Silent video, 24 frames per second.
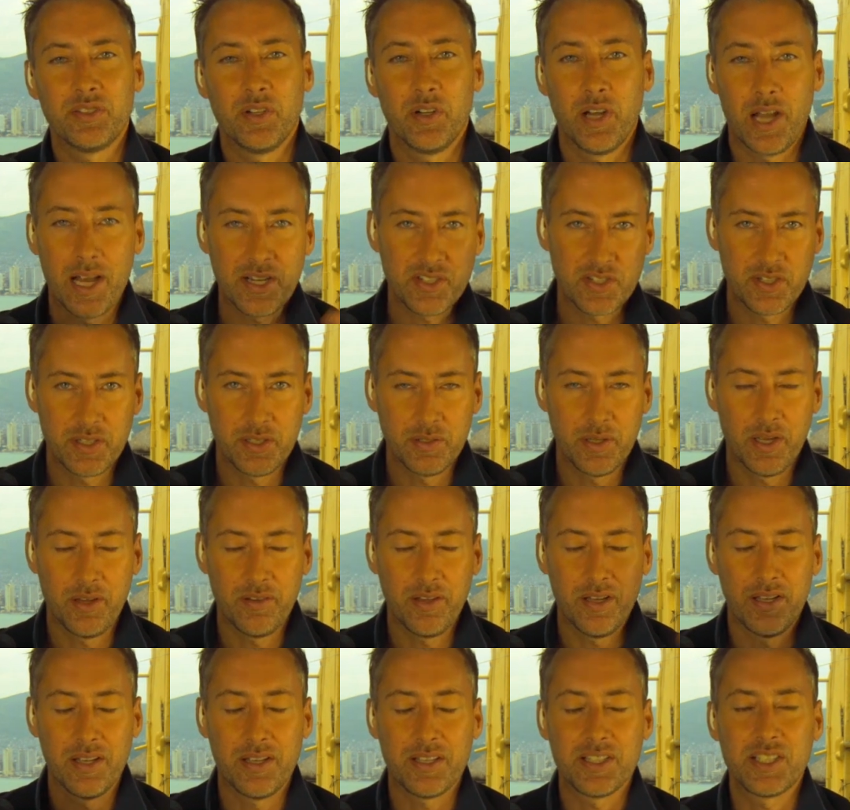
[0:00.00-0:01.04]
or actually
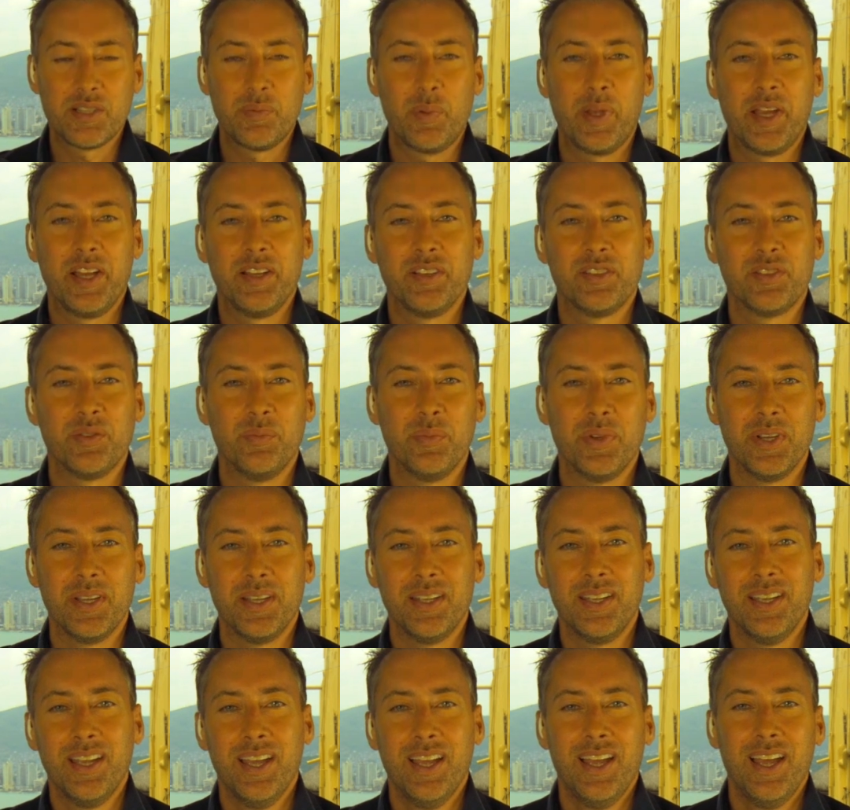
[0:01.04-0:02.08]
explained to
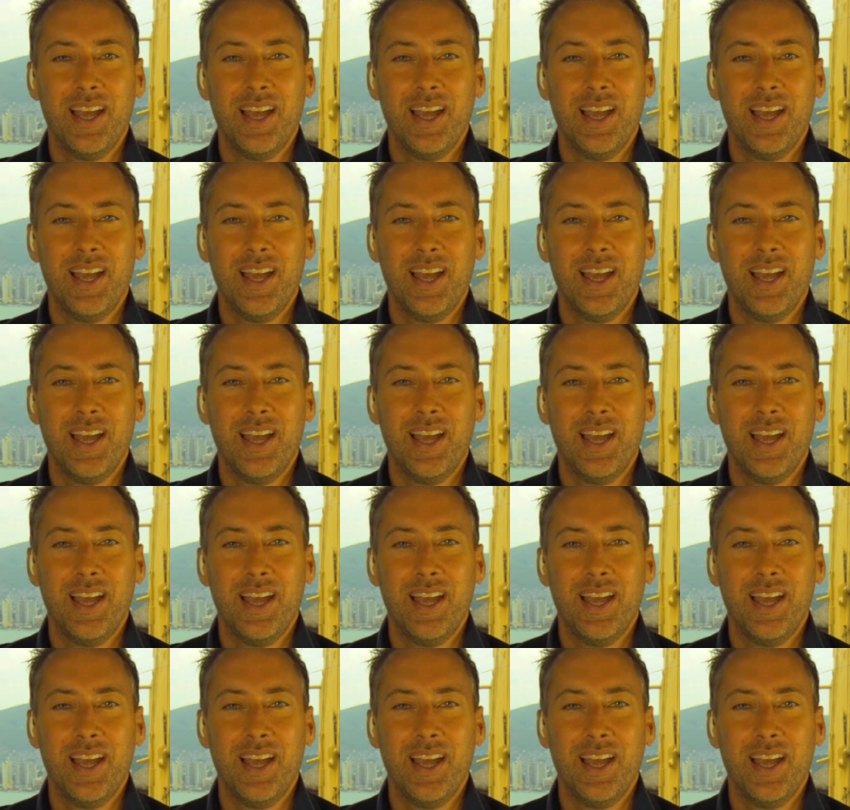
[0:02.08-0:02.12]
me